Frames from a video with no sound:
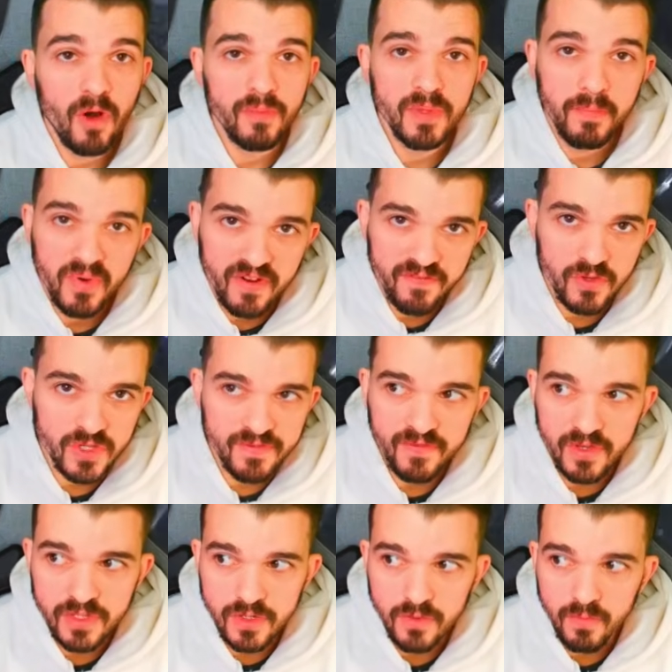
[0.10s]
From the previous
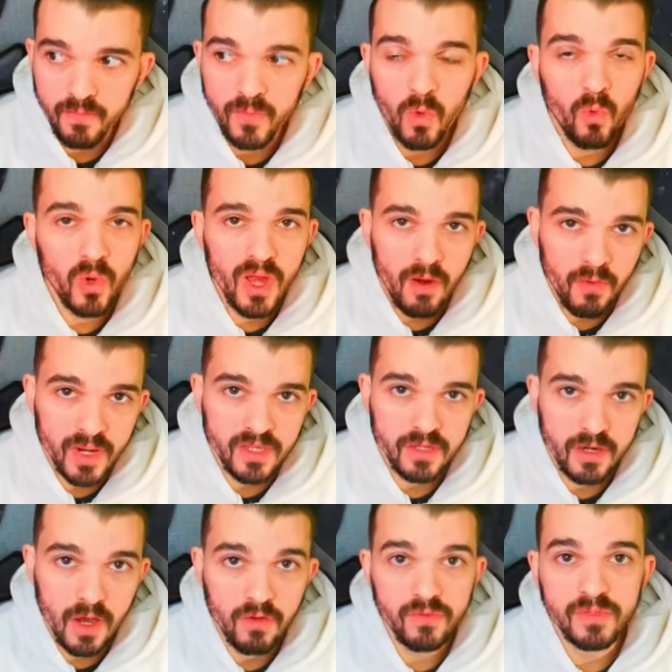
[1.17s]
video, we
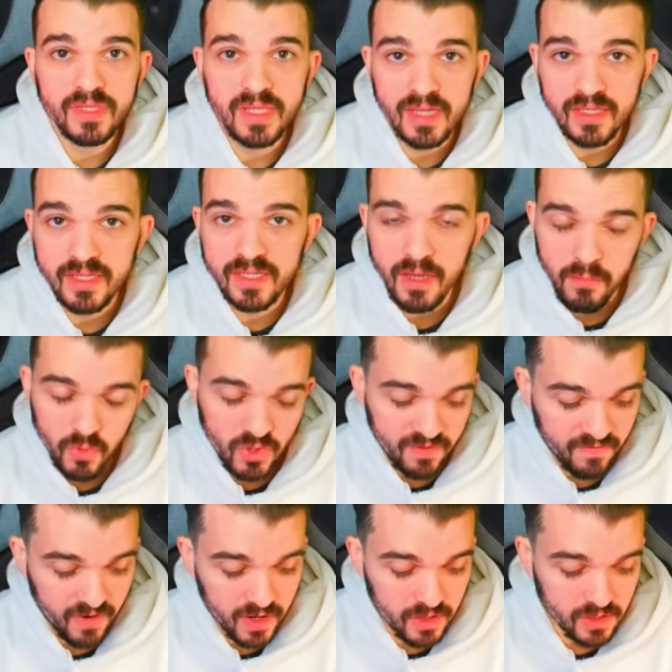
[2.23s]
already know that some
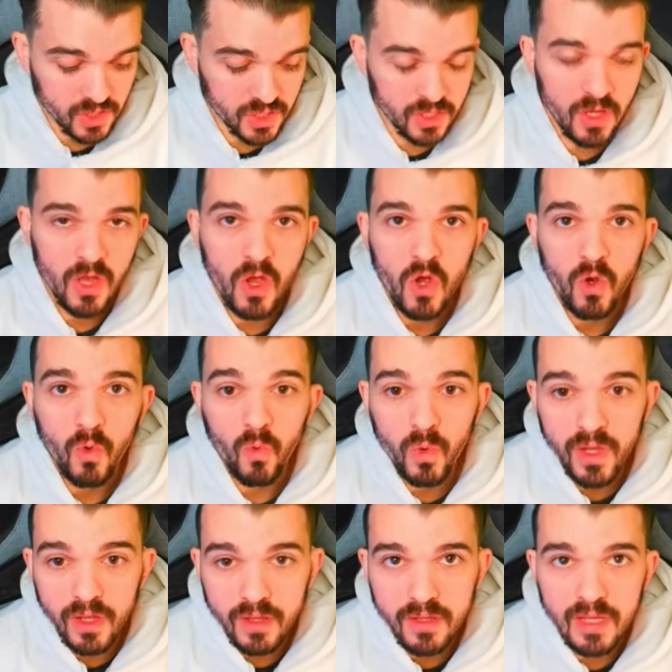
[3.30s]
modifiers
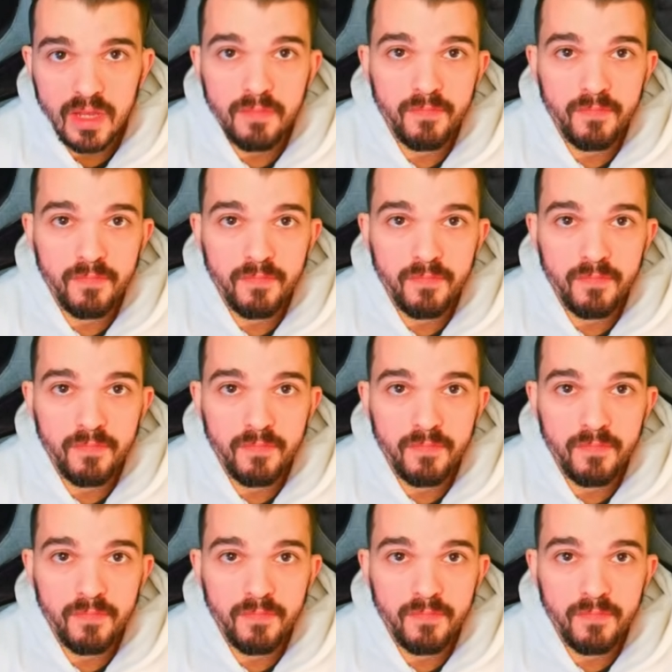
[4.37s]
will